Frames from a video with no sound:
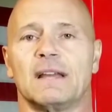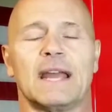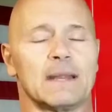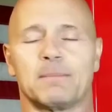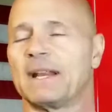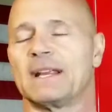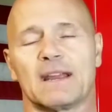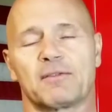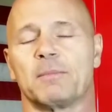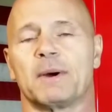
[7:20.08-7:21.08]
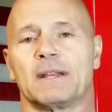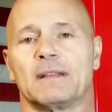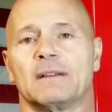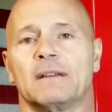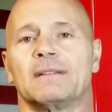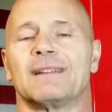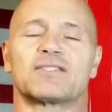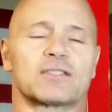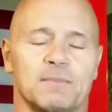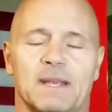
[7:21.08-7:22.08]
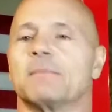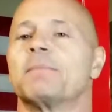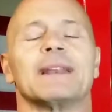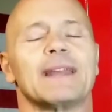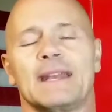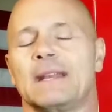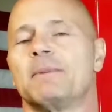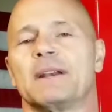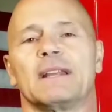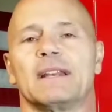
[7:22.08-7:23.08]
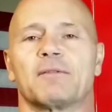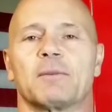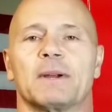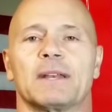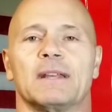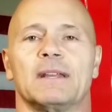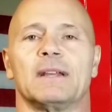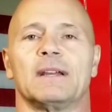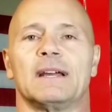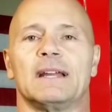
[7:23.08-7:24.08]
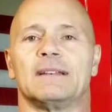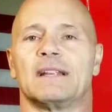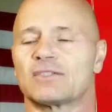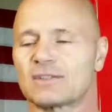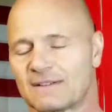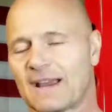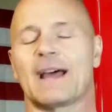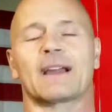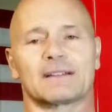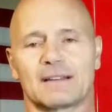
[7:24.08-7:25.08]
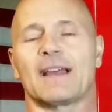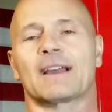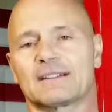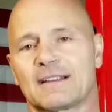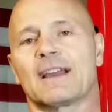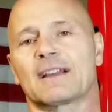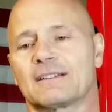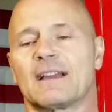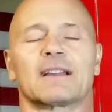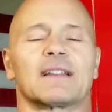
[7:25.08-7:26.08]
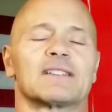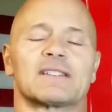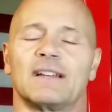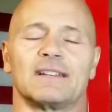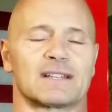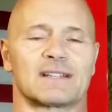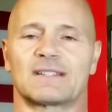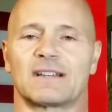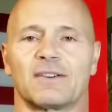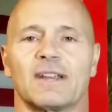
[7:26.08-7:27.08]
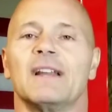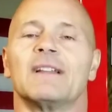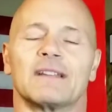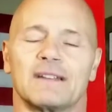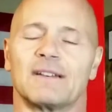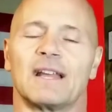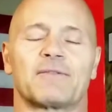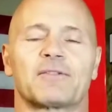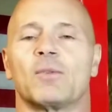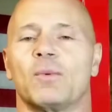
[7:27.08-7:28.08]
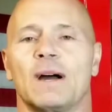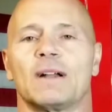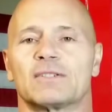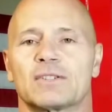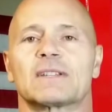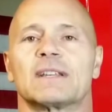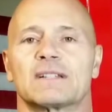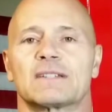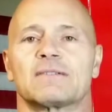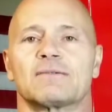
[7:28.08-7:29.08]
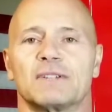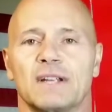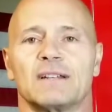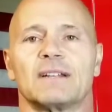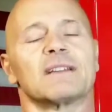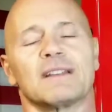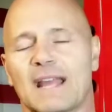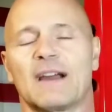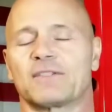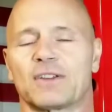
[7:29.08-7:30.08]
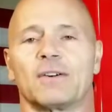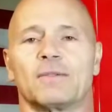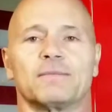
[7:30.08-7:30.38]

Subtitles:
anybody and everybody, not just me, but anybody and everybody. And they just attack, and it's unnecessary. Then after a while, it just gets redundant and they have to go.